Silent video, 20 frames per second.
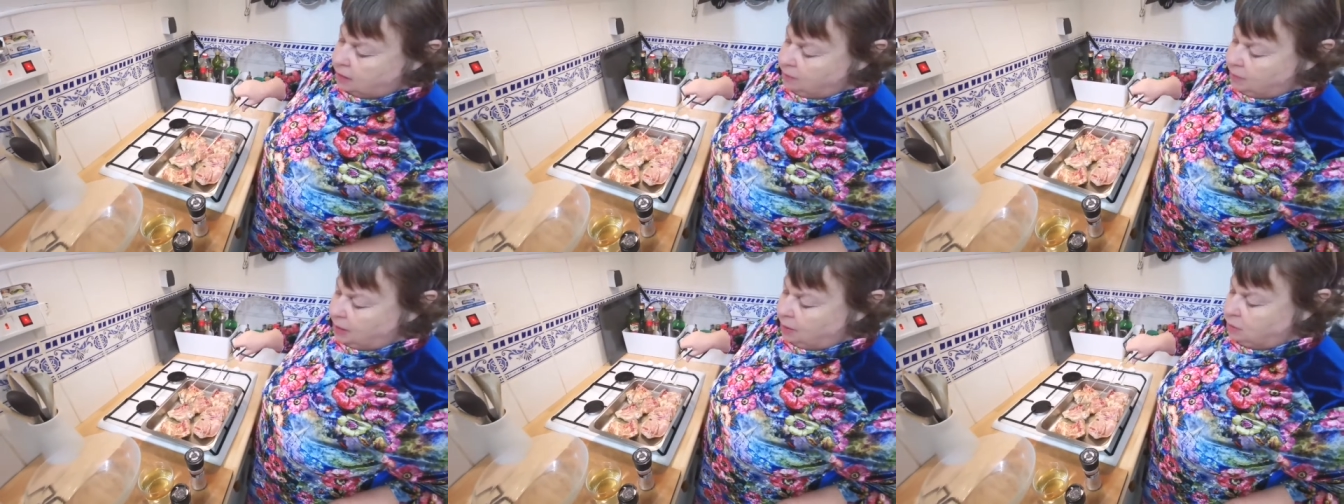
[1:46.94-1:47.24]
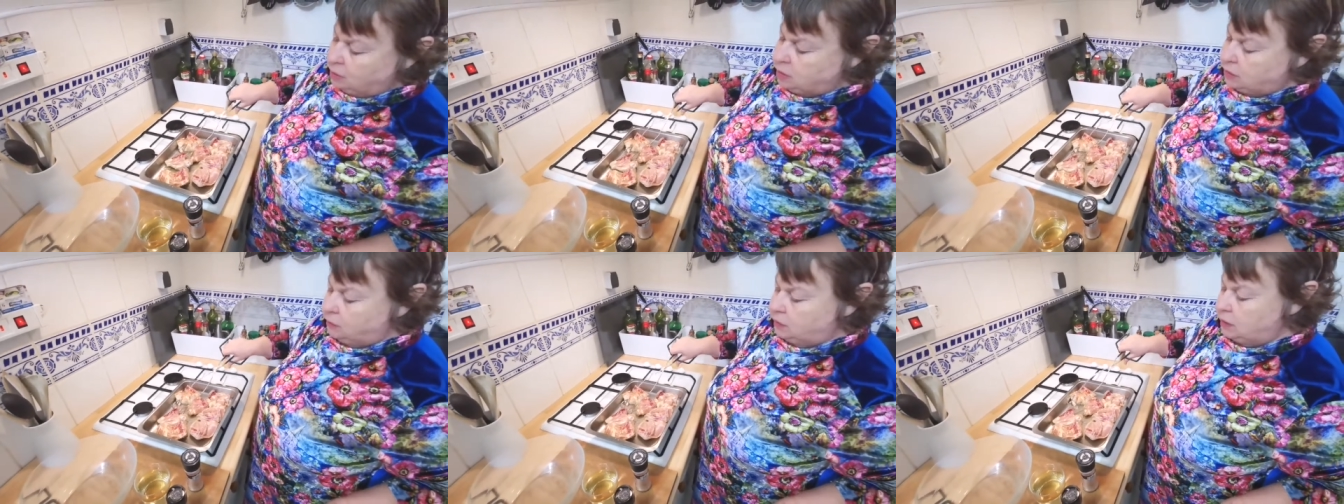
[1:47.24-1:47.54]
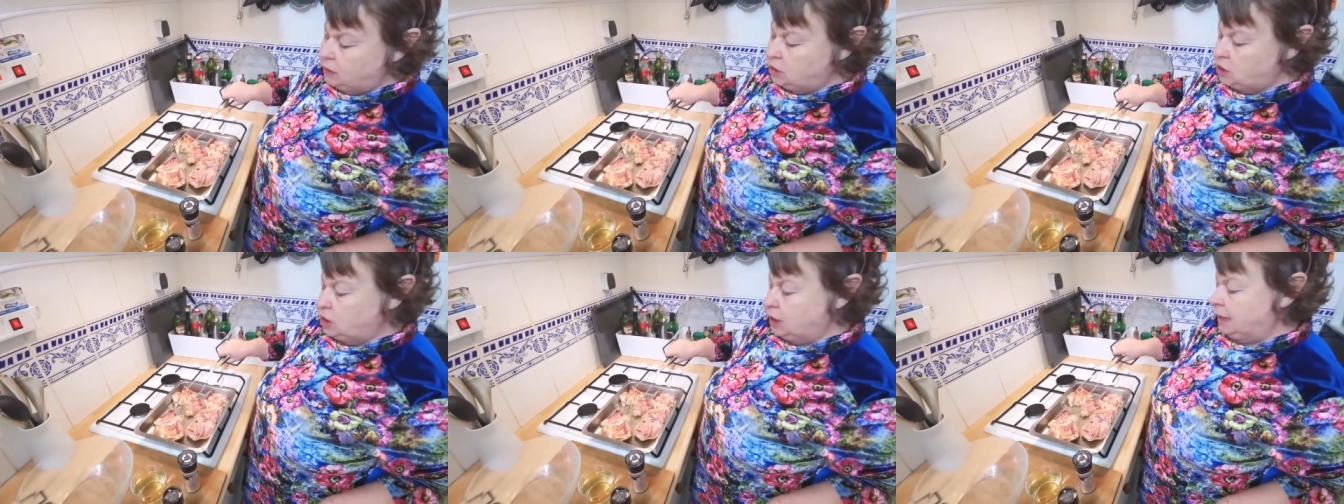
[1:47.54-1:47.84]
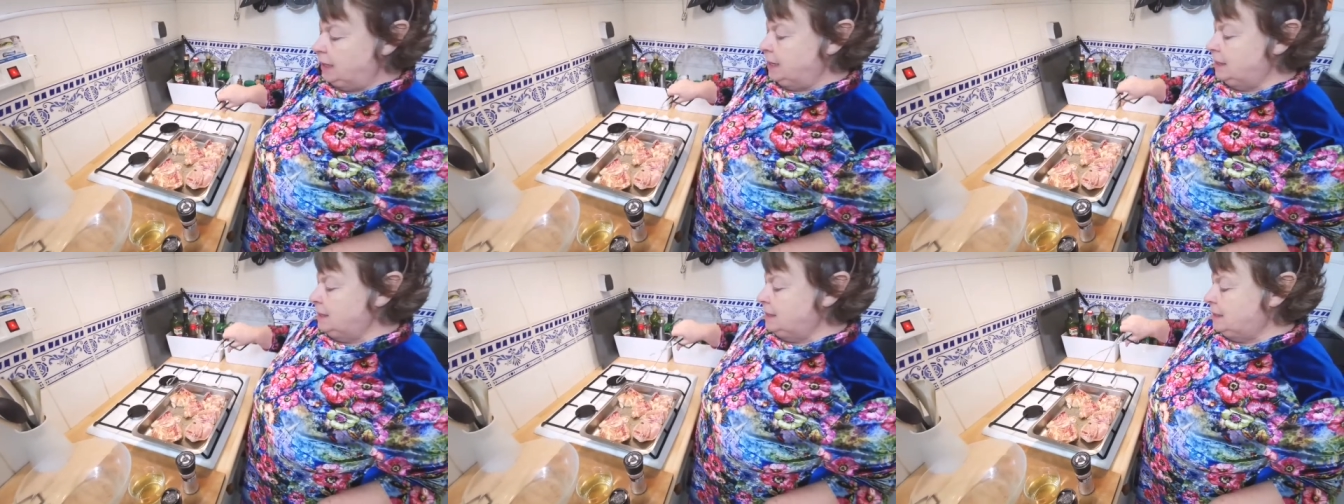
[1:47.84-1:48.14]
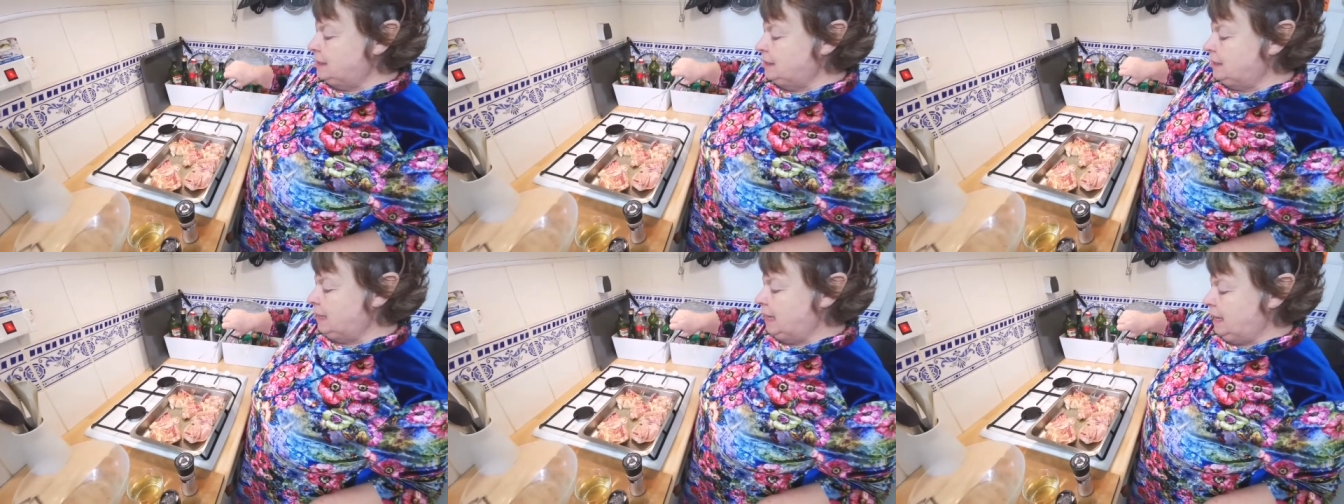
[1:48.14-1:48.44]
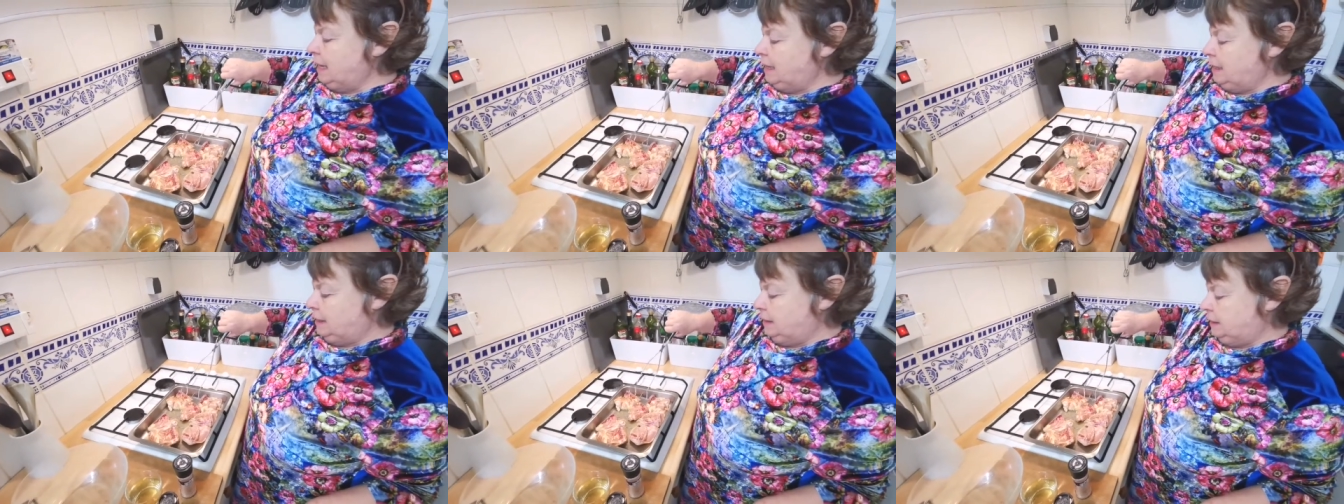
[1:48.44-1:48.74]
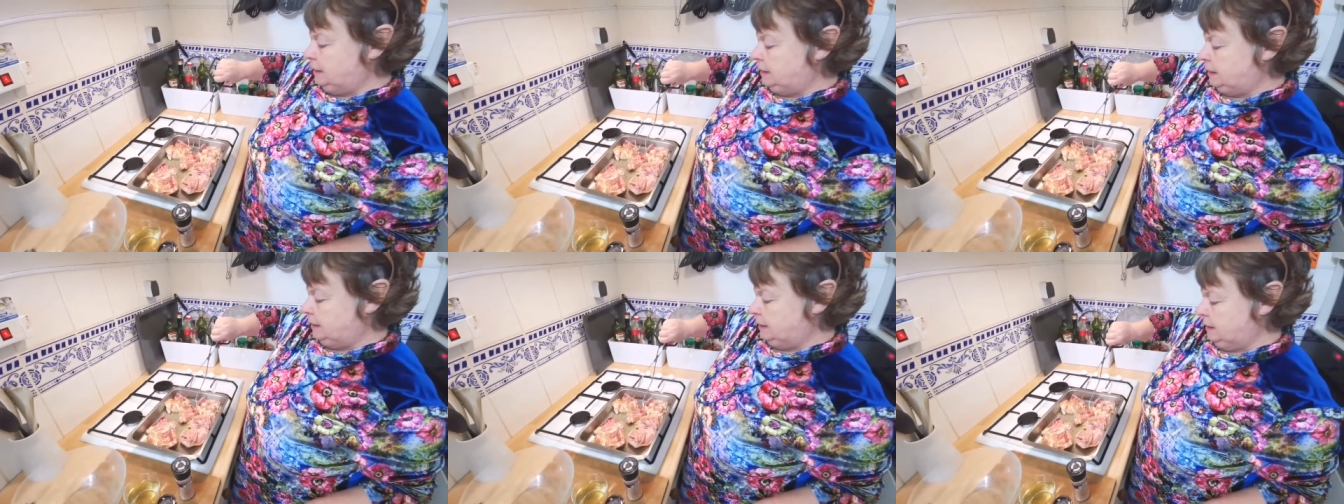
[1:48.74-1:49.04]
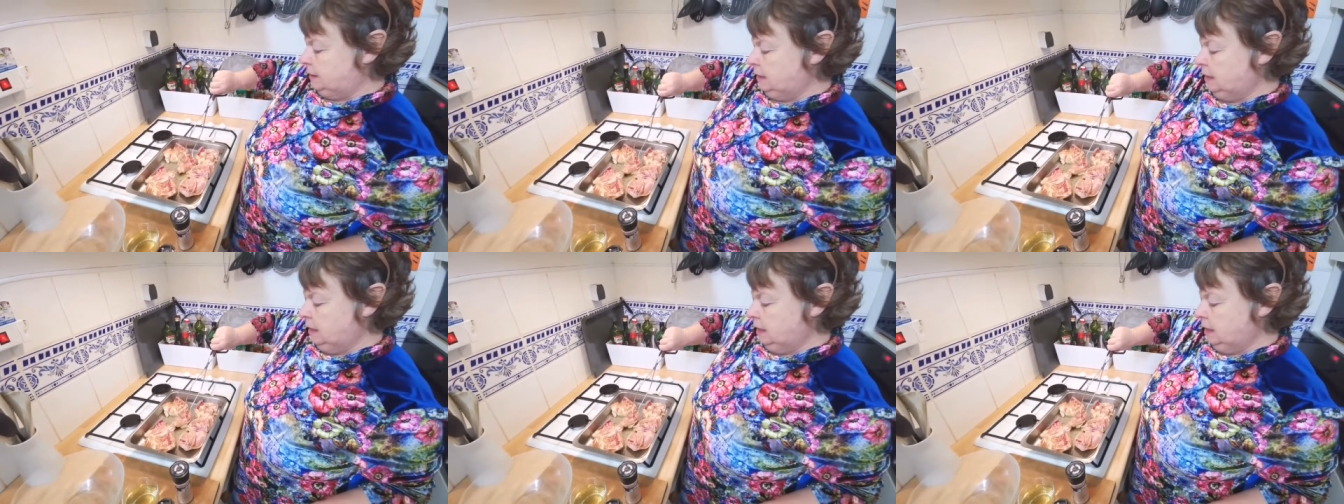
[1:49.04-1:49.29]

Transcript: out of the chicken skins.